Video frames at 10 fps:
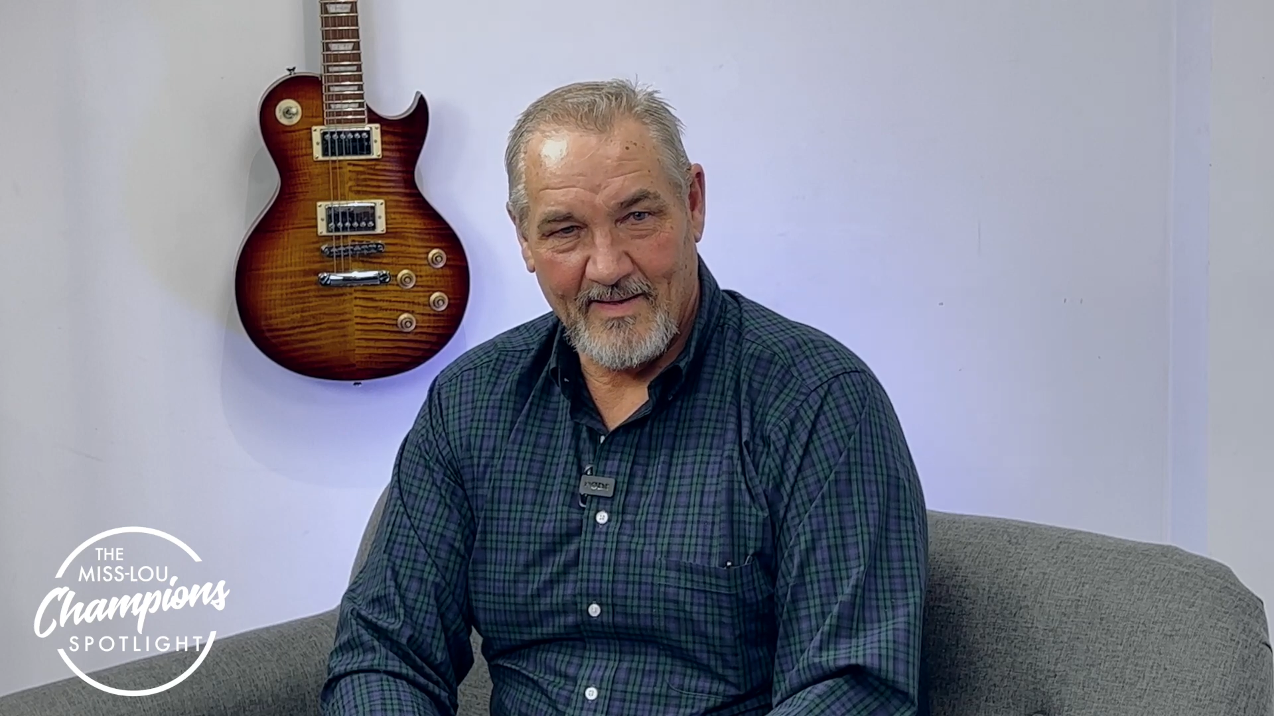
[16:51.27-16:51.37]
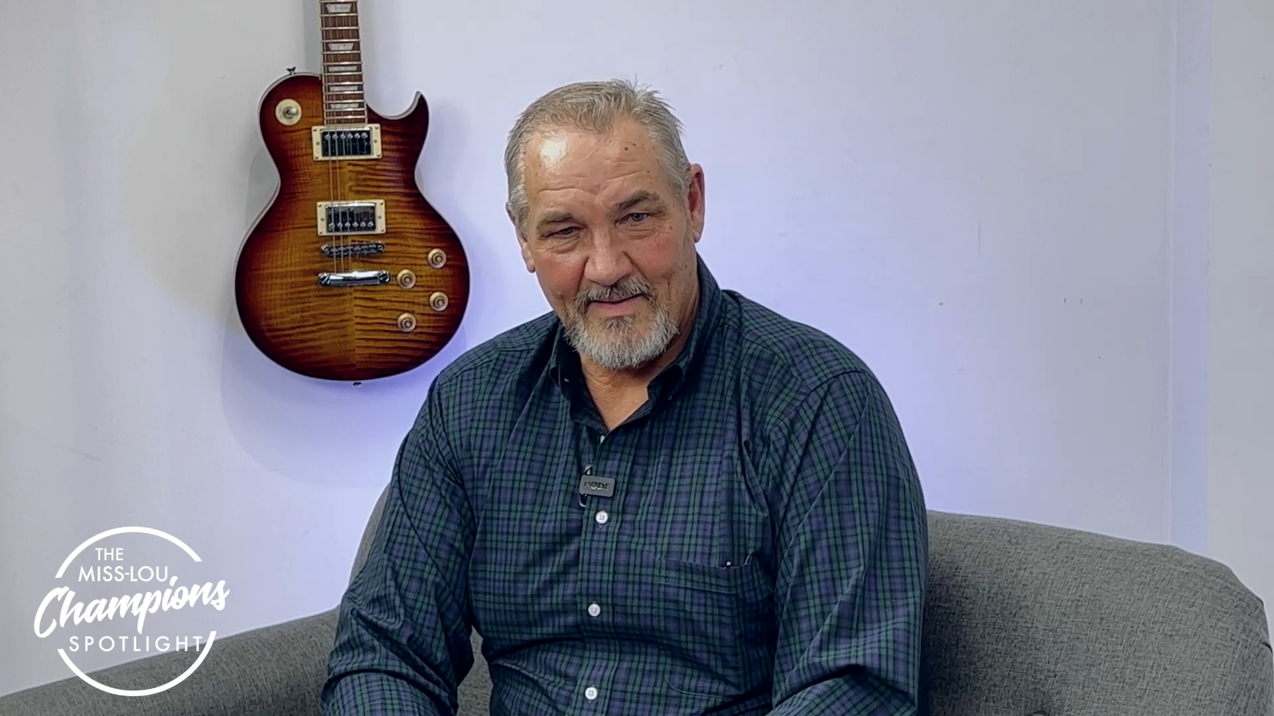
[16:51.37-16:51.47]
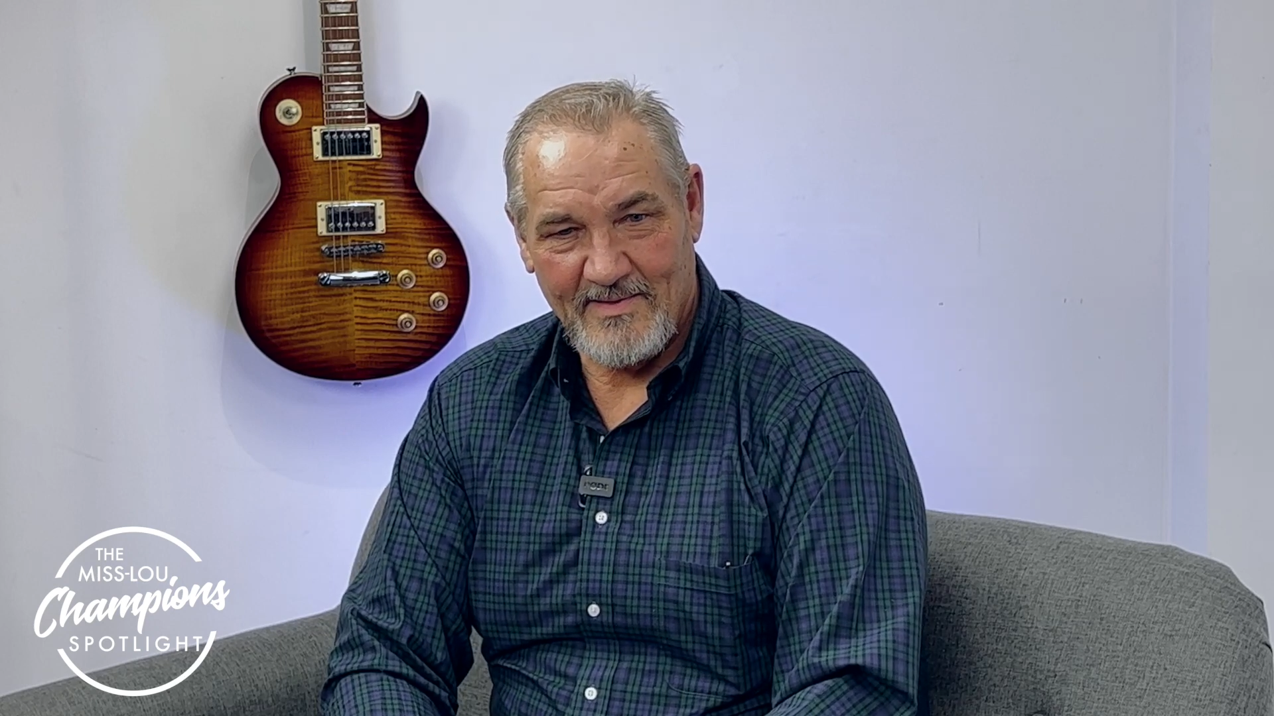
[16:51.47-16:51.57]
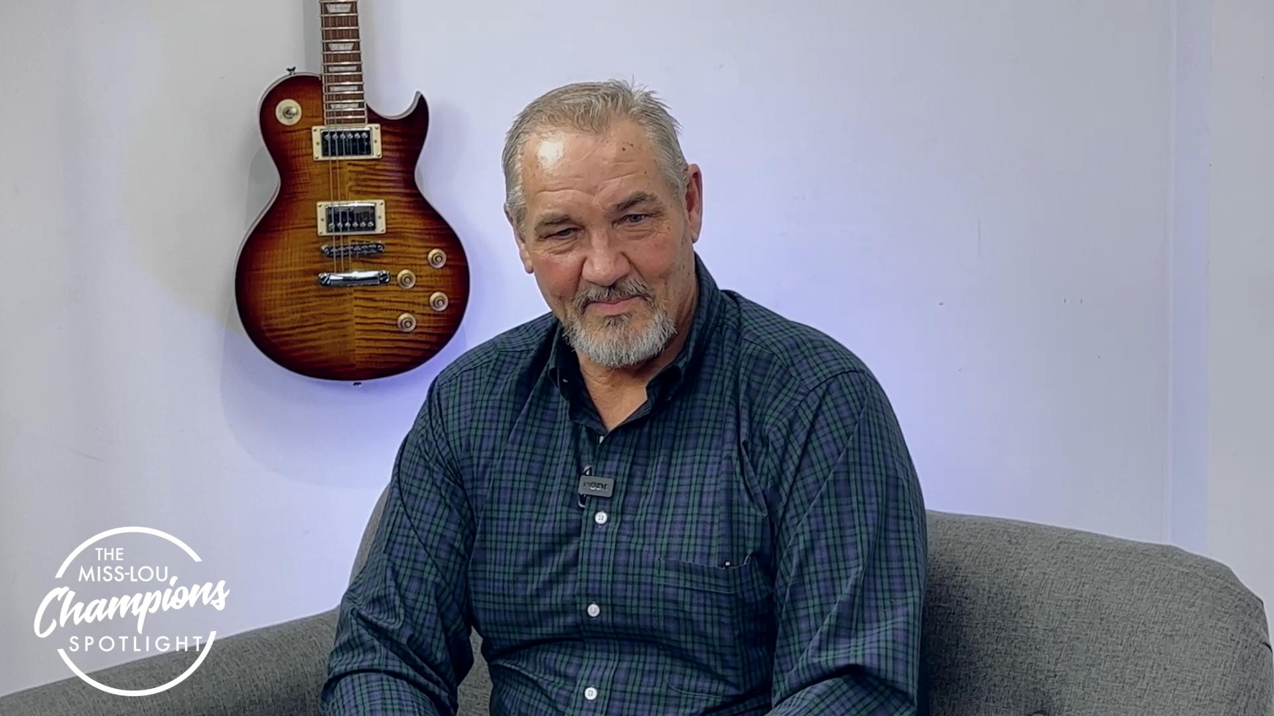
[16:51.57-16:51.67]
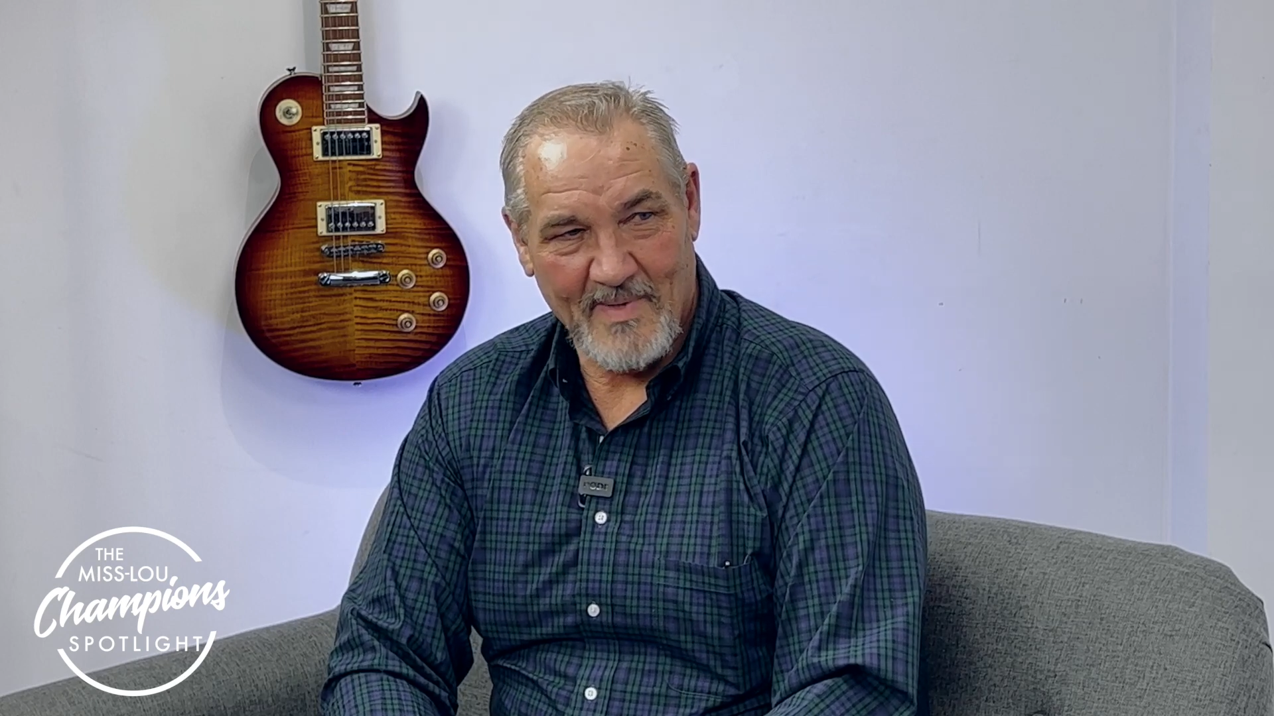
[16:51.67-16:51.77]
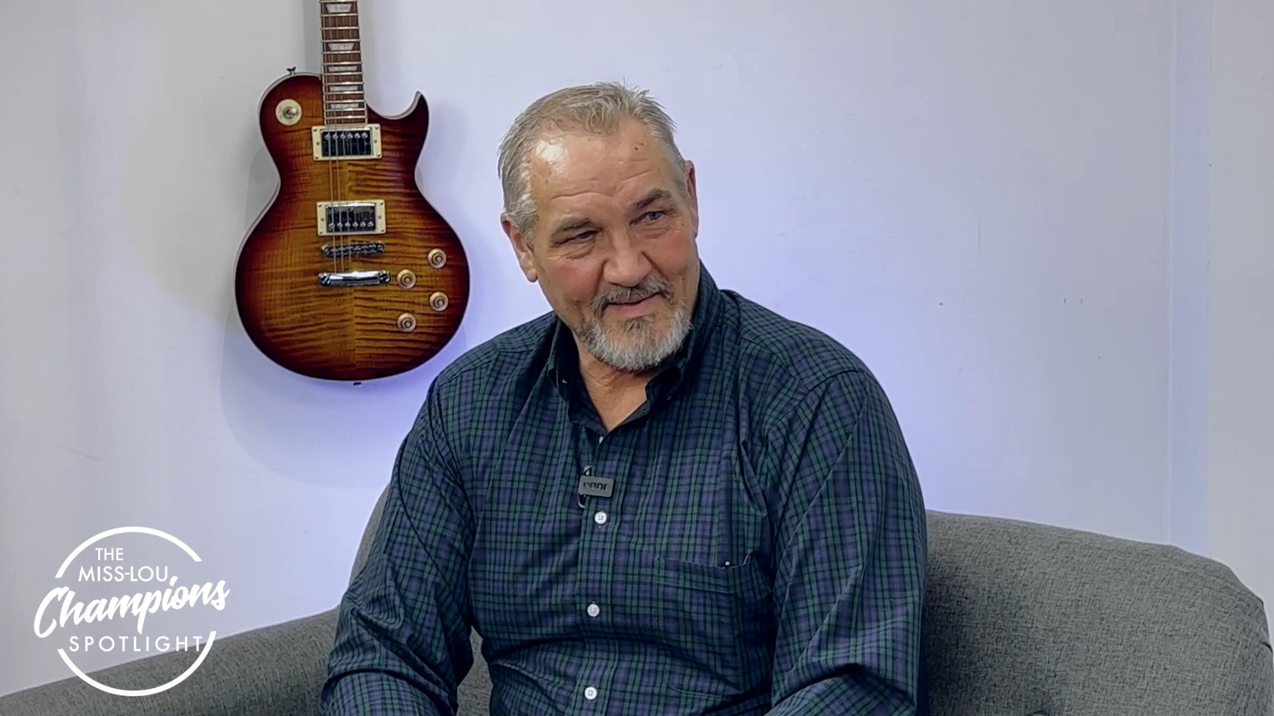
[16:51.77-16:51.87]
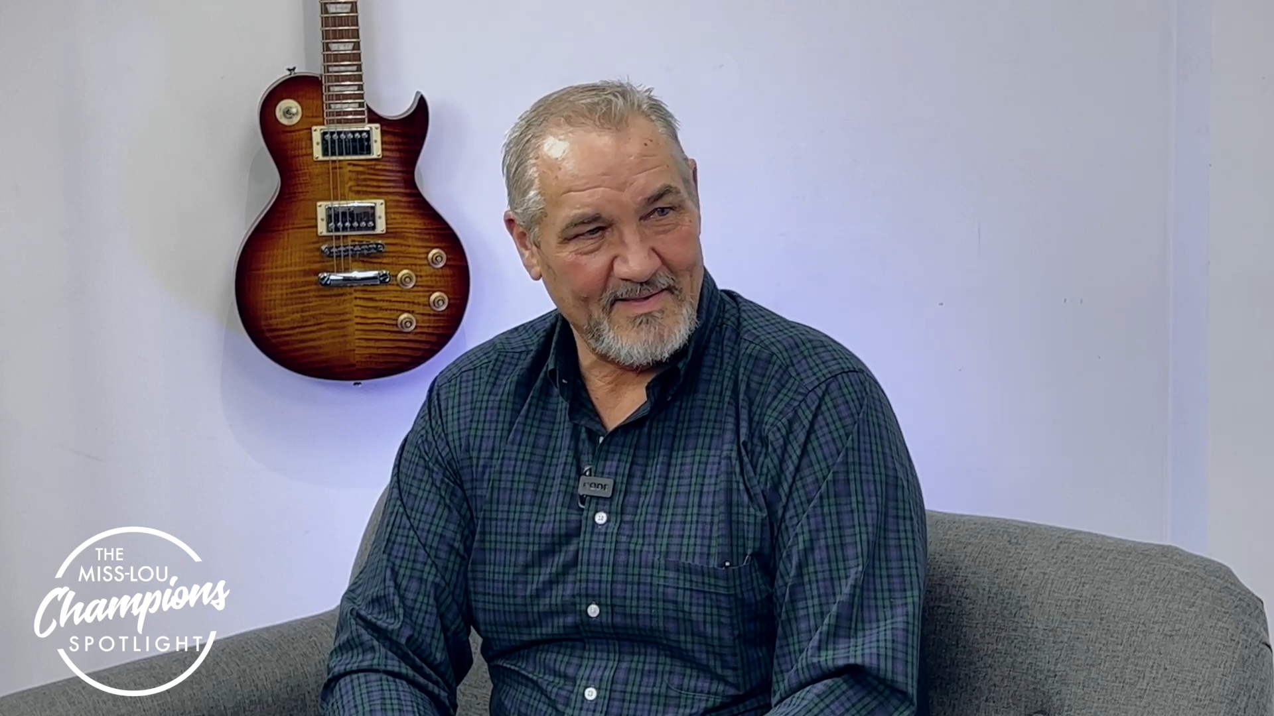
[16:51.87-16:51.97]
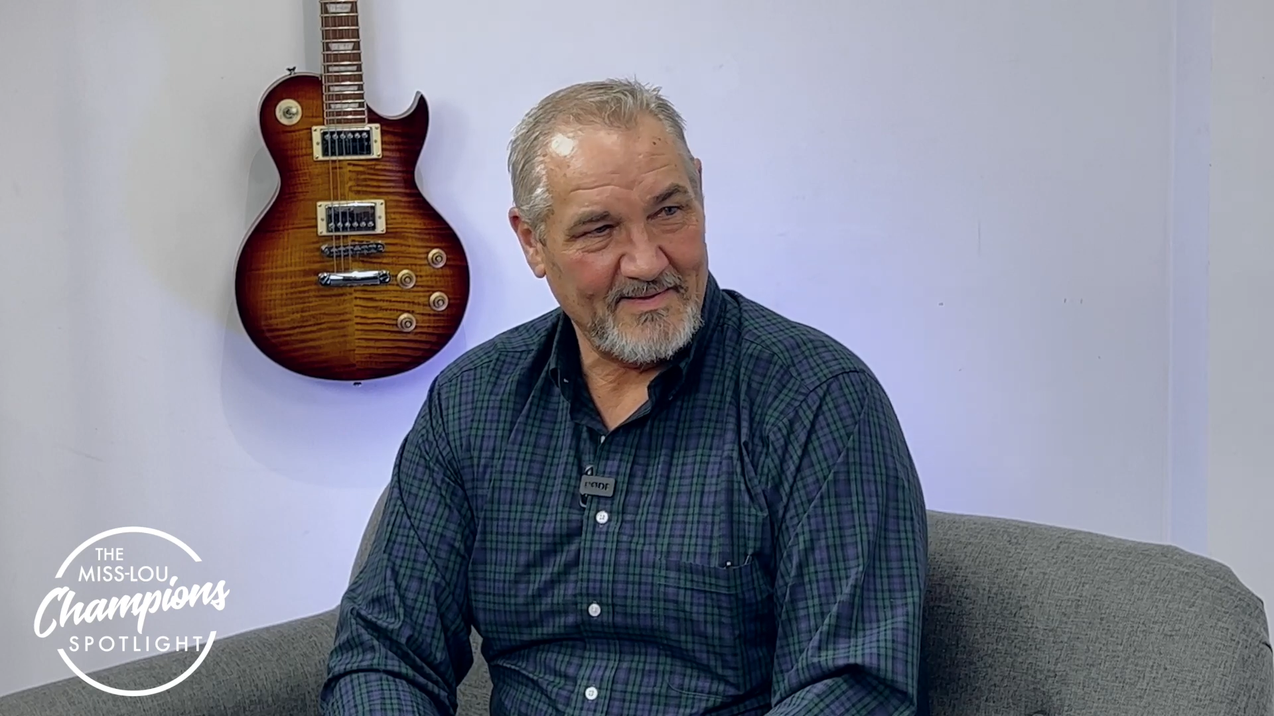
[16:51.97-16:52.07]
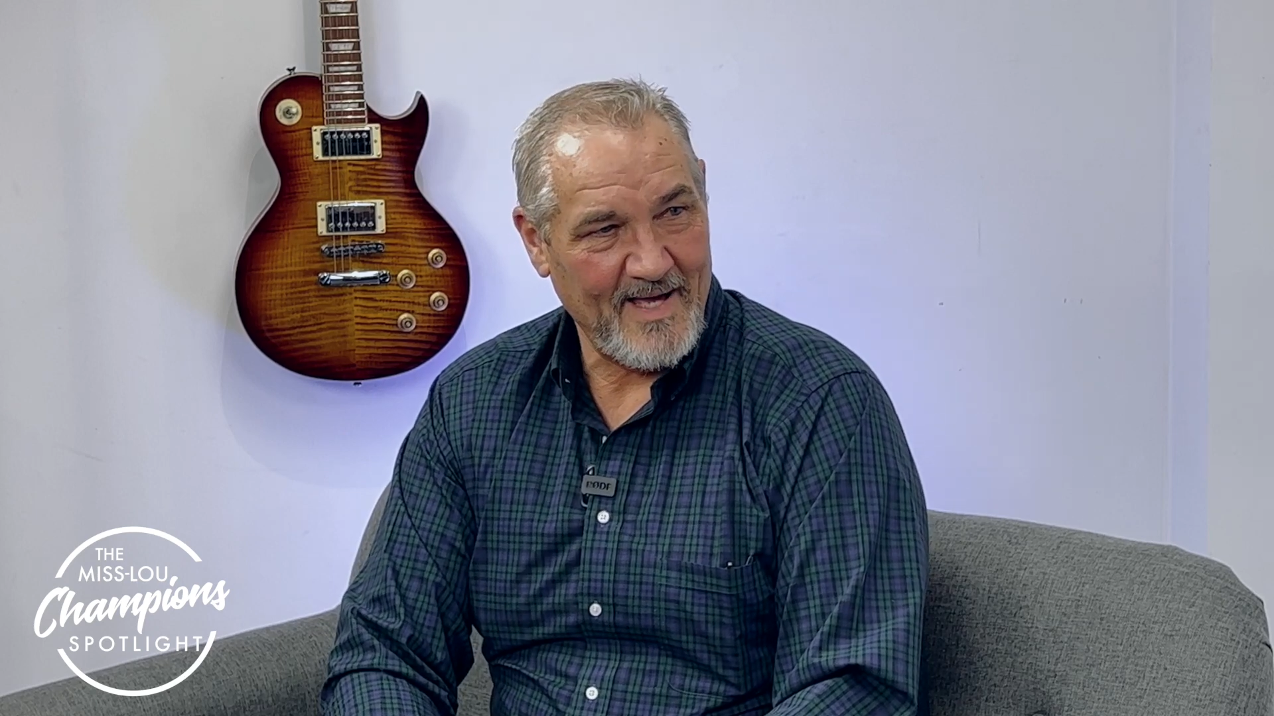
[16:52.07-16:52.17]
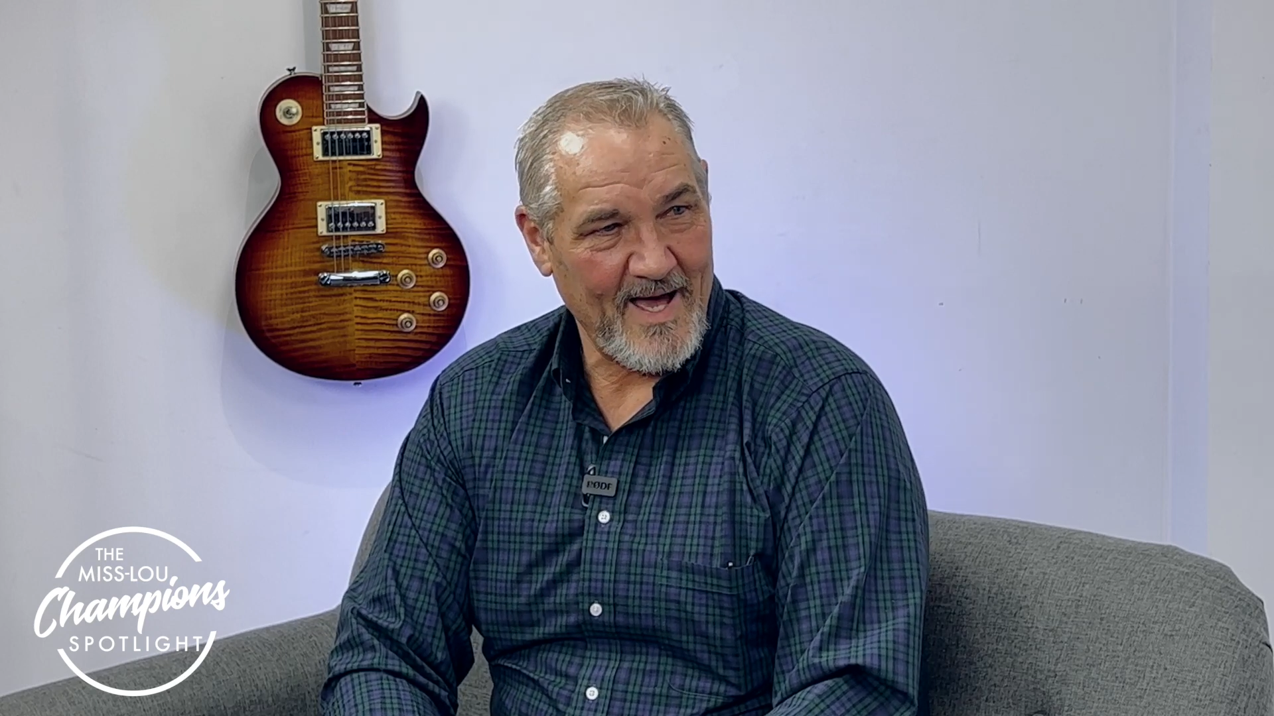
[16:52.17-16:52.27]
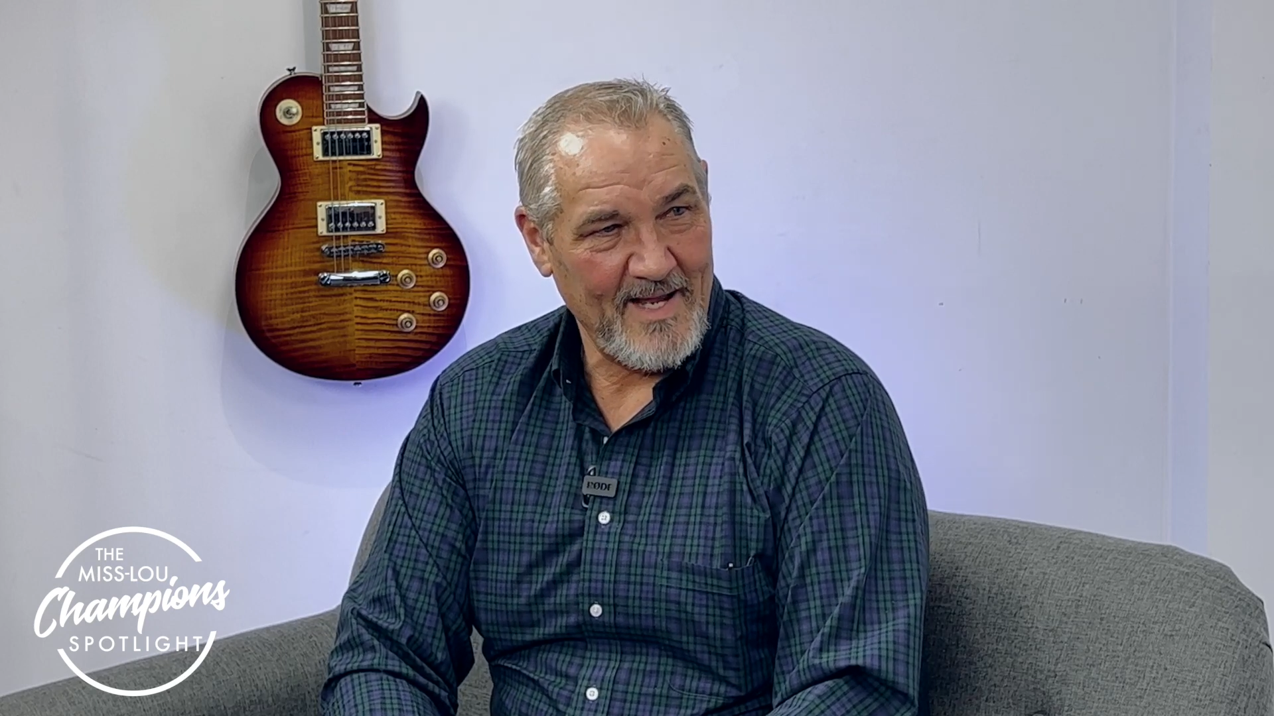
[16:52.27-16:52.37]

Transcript: I just met this guy.